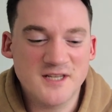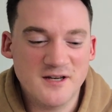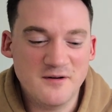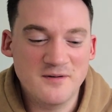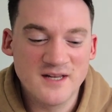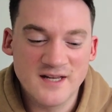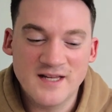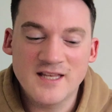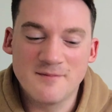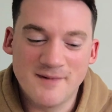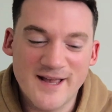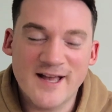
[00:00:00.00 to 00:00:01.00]
So
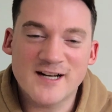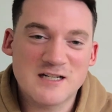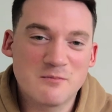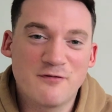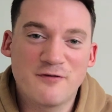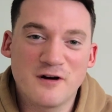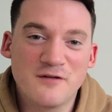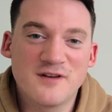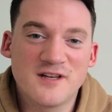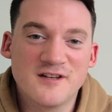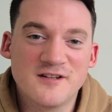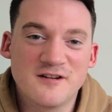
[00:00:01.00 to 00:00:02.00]
you might actually prefer, if
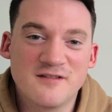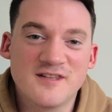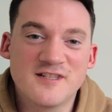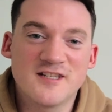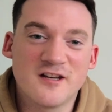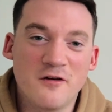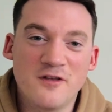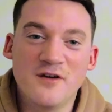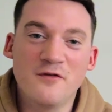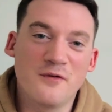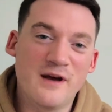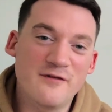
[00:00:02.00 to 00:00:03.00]
you're going to do this, to go the
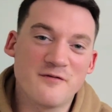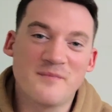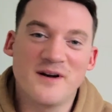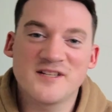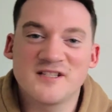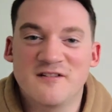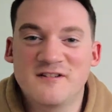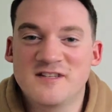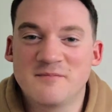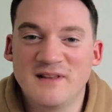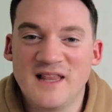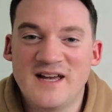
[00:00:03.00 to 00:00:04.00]
other way from Barcelona
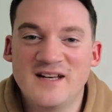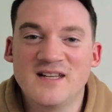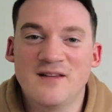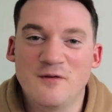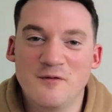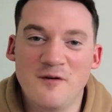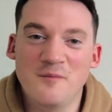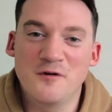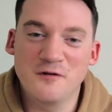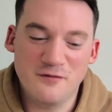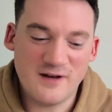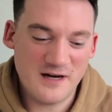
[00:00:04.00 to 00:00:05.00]
to Milan if you want
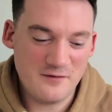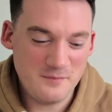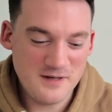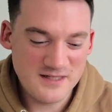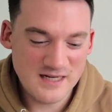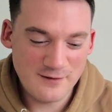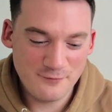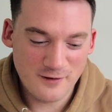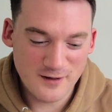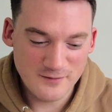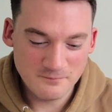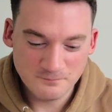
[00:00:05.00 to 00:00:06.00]
more of a kind of midday
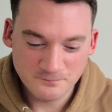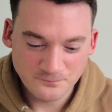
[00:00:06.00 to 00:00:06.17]
flight.